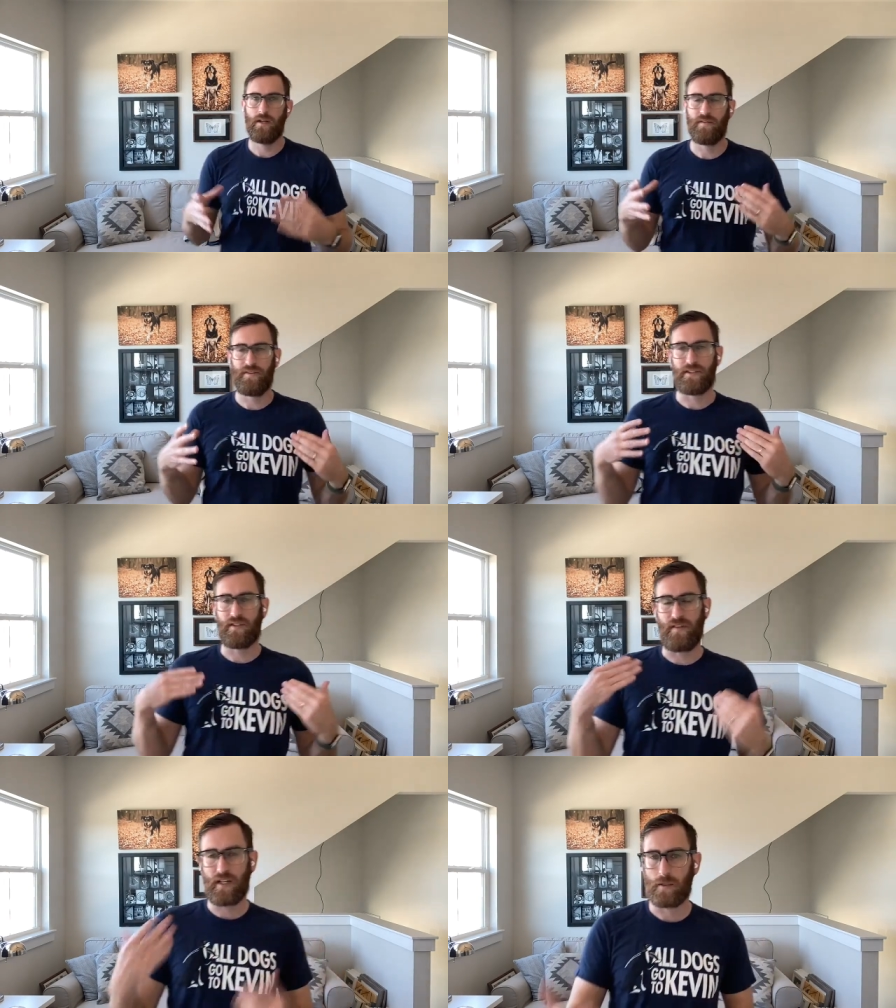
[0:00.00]
if
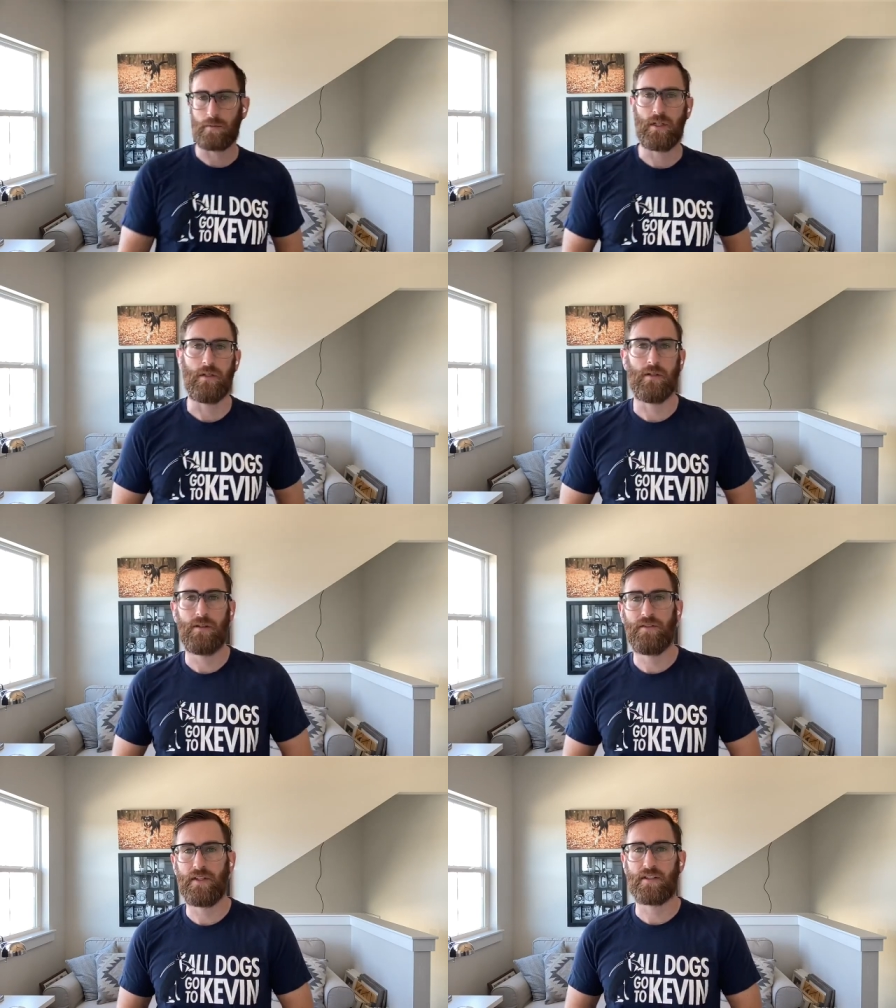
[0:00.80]
it's the vacuum
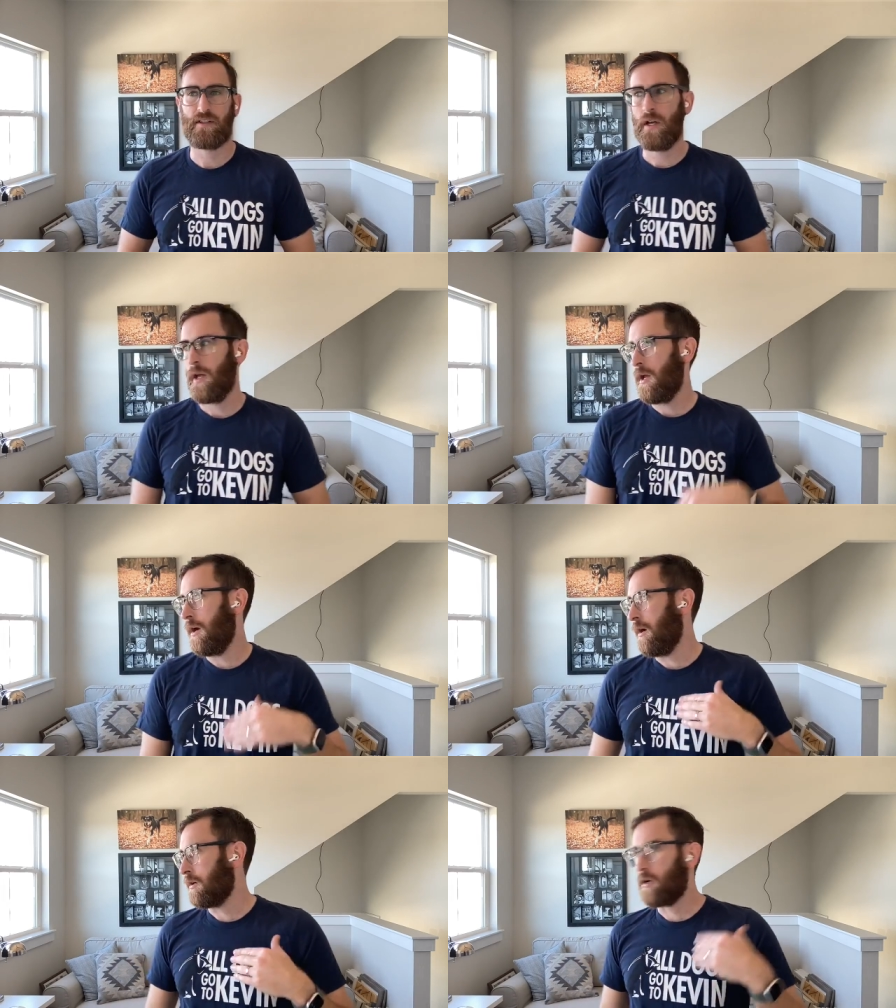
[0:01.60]
cleaner, if it's
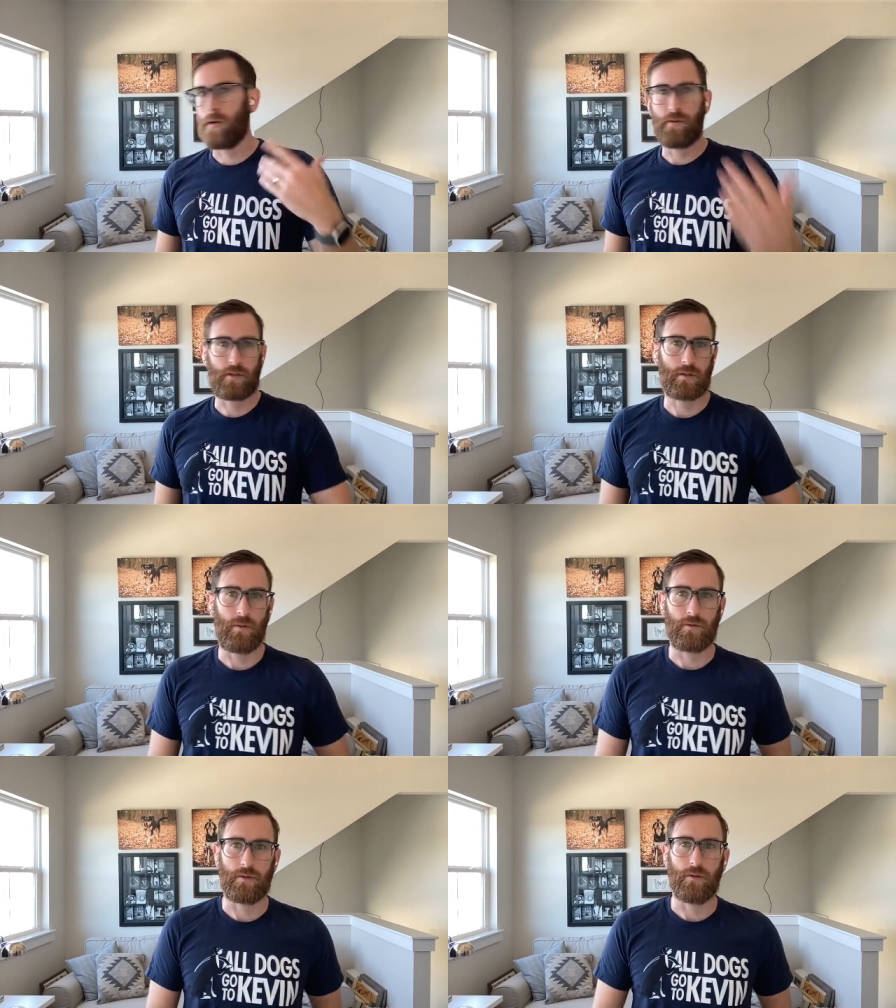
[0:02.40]
uh, garbage
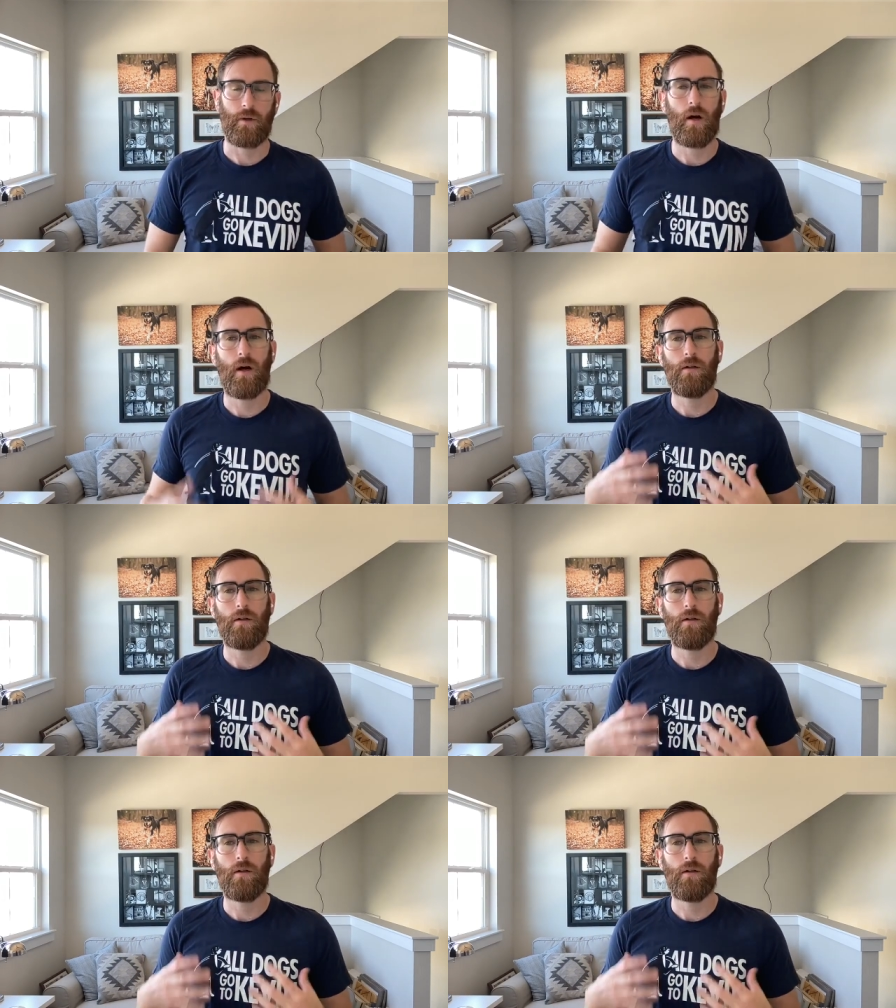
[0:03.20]
disposal.